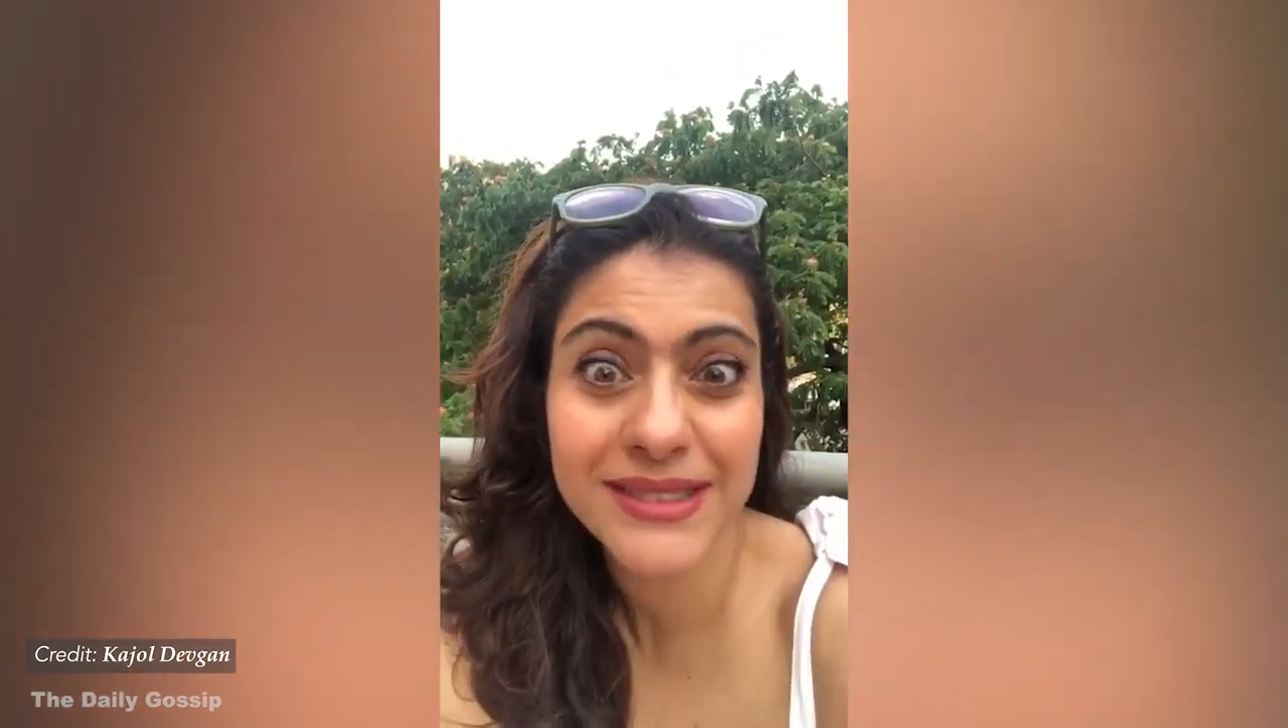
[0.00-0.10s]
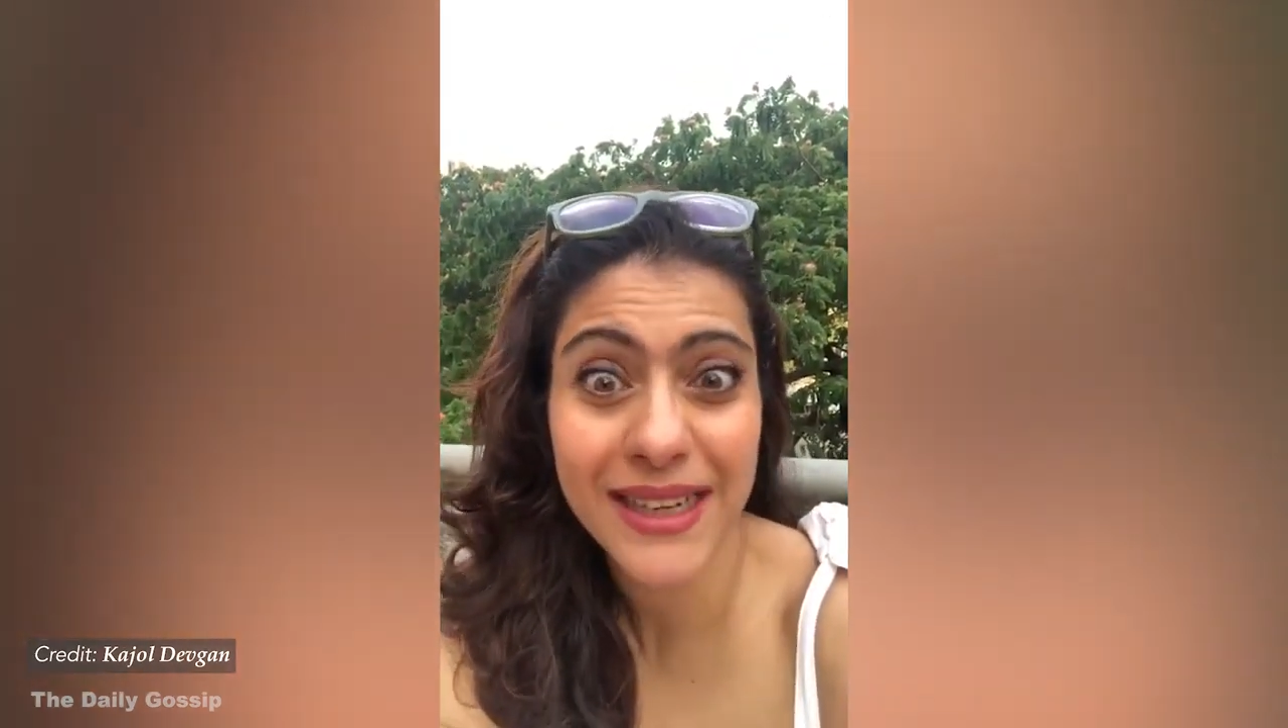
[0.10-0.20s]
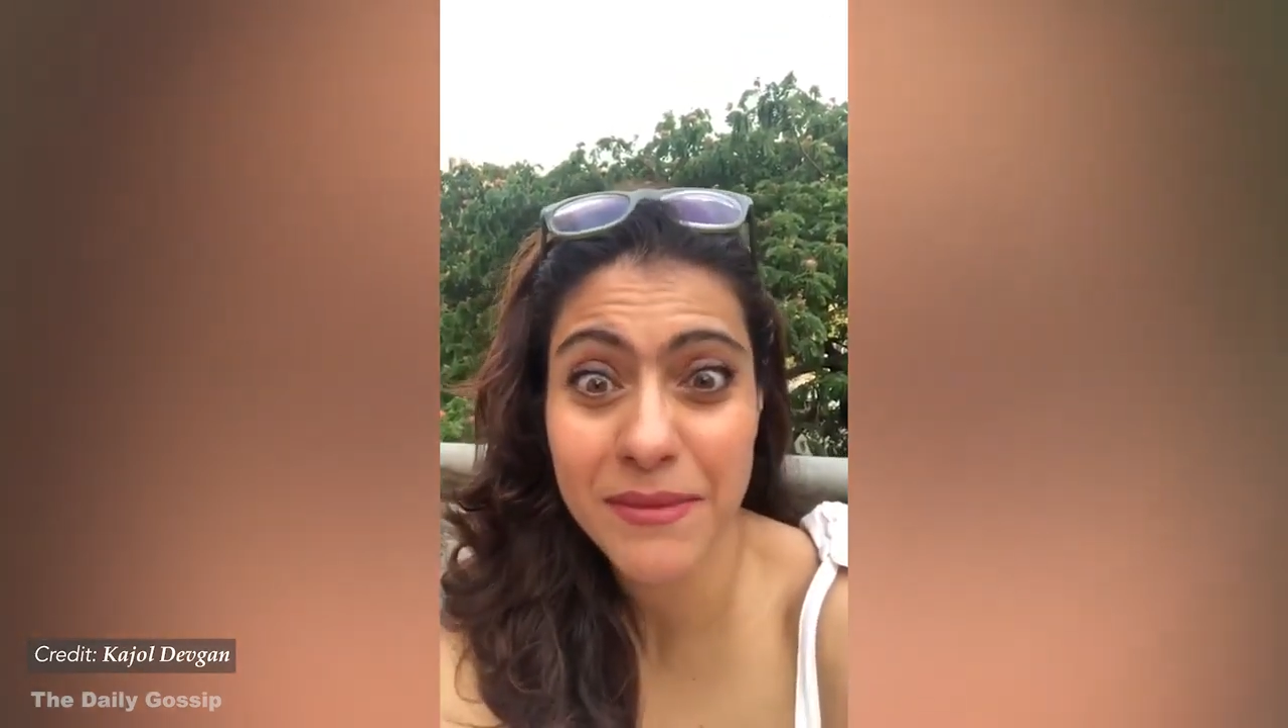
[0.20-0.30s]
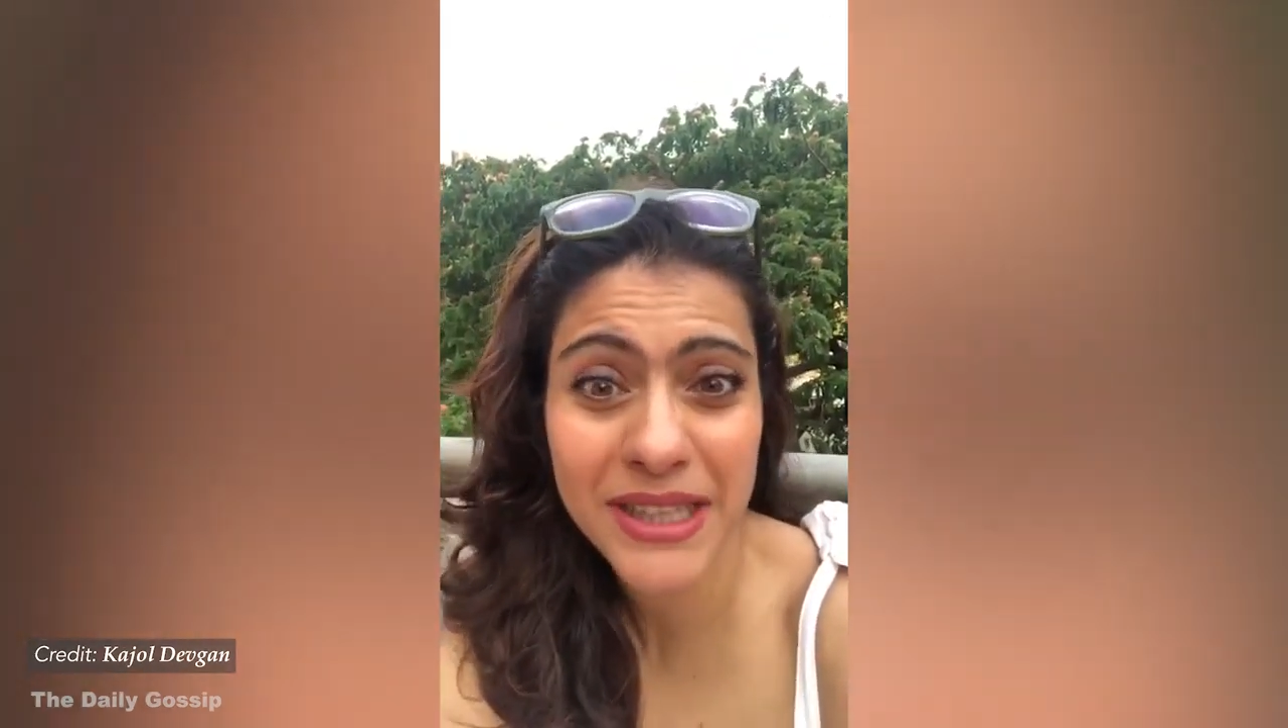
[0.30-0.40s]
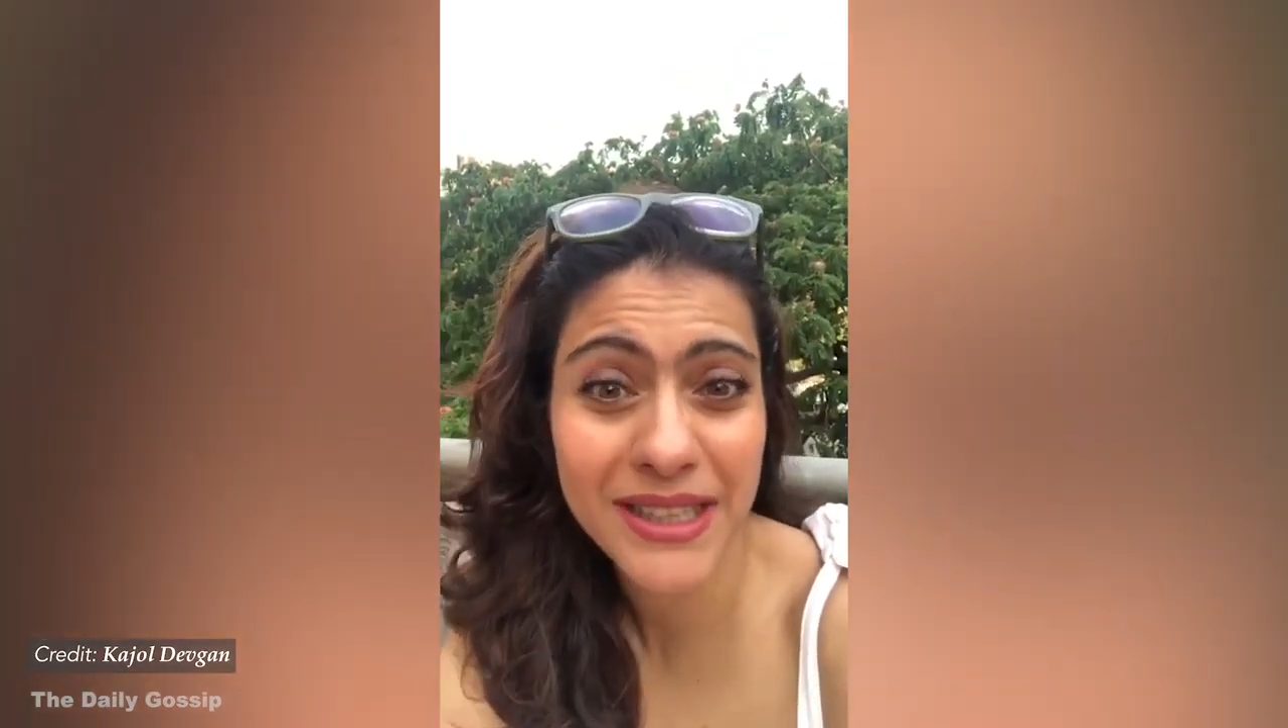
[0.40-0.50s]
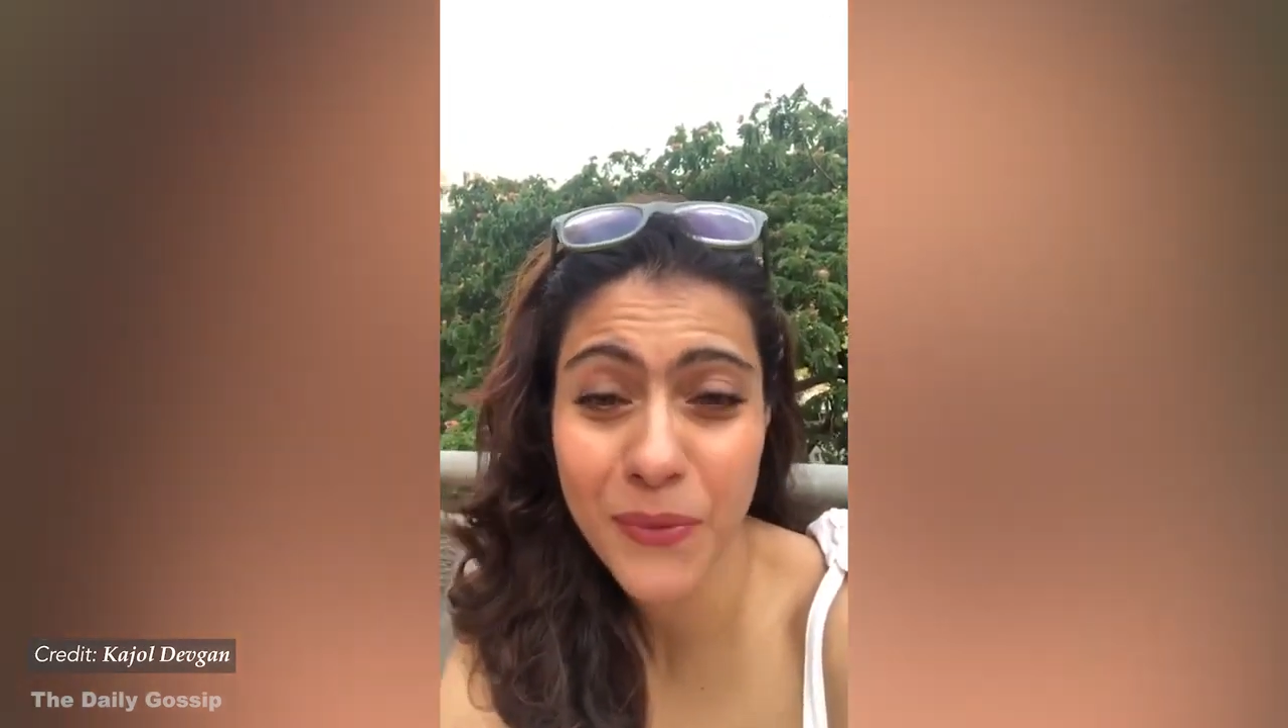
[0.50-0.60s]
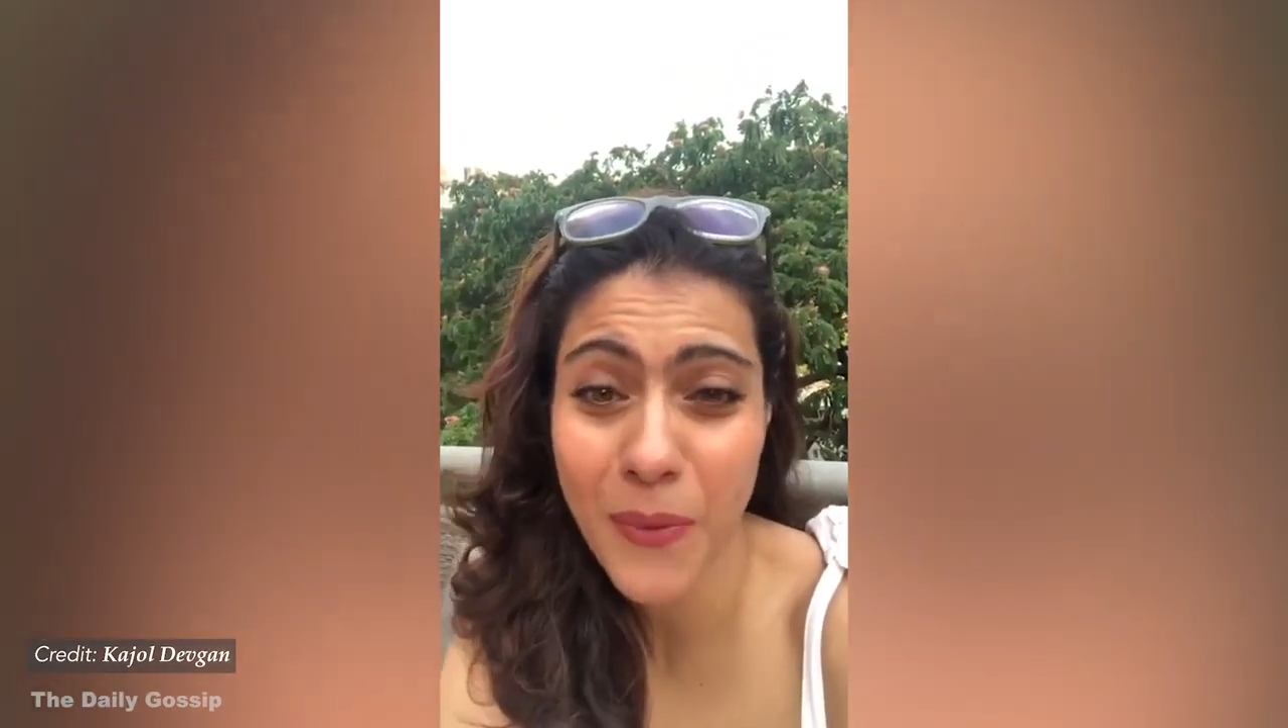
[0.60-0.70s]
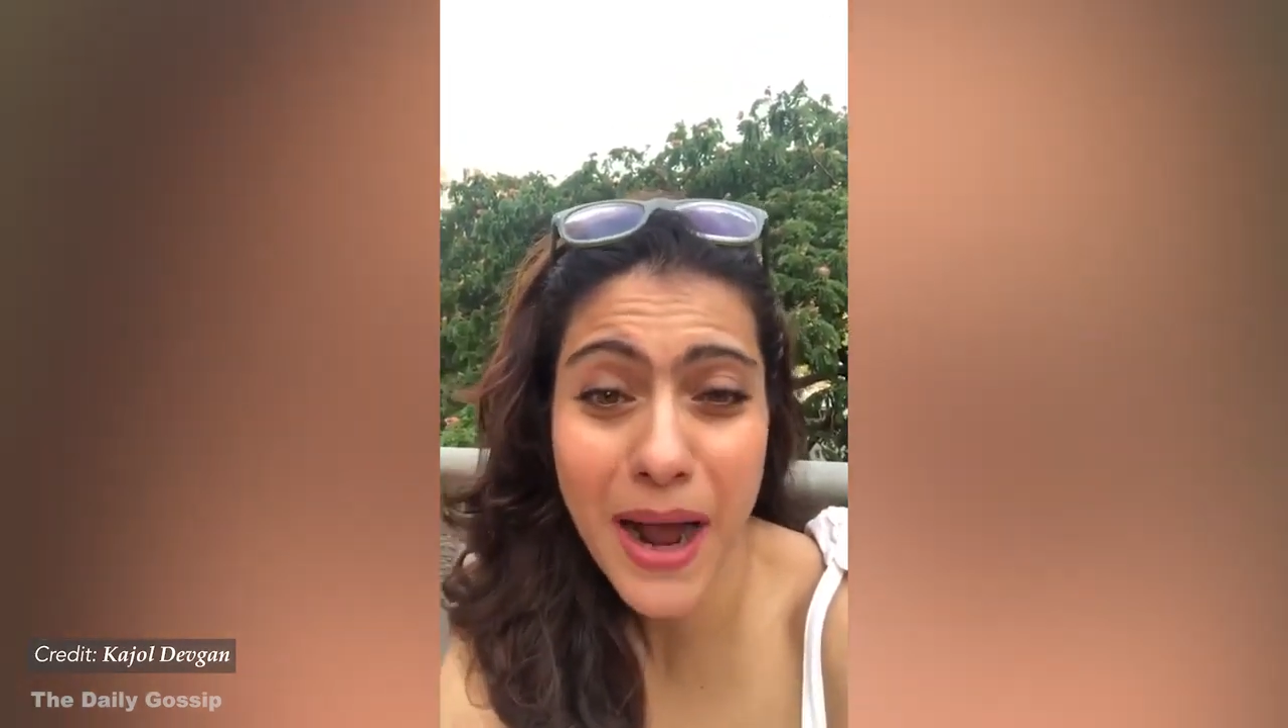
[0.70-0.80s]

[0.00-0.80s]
10 million.